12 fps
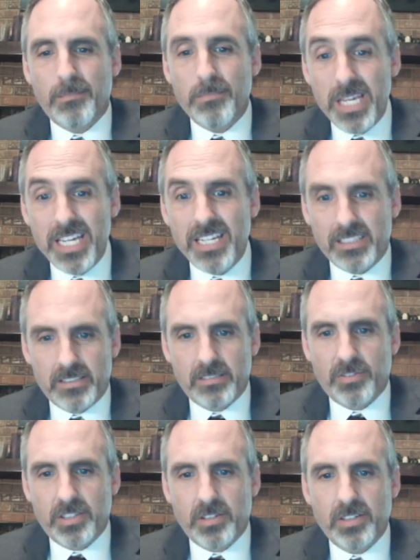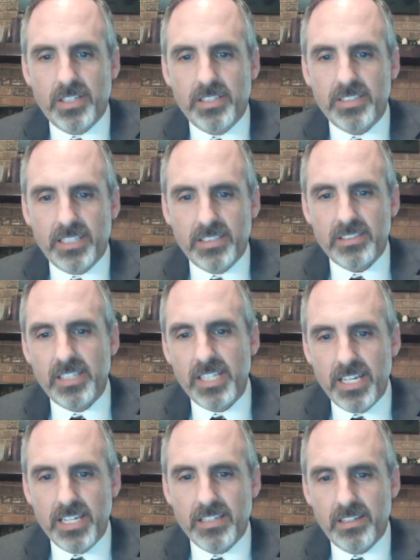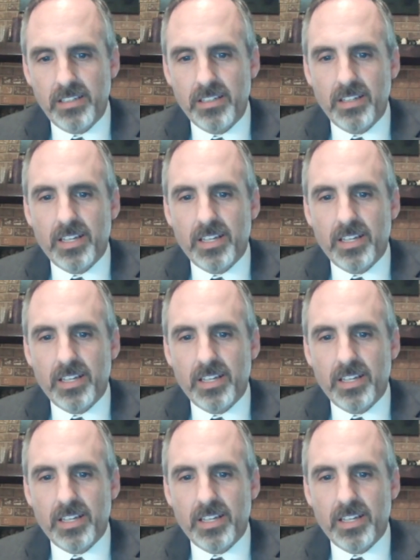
means. Fraternity is not just an end.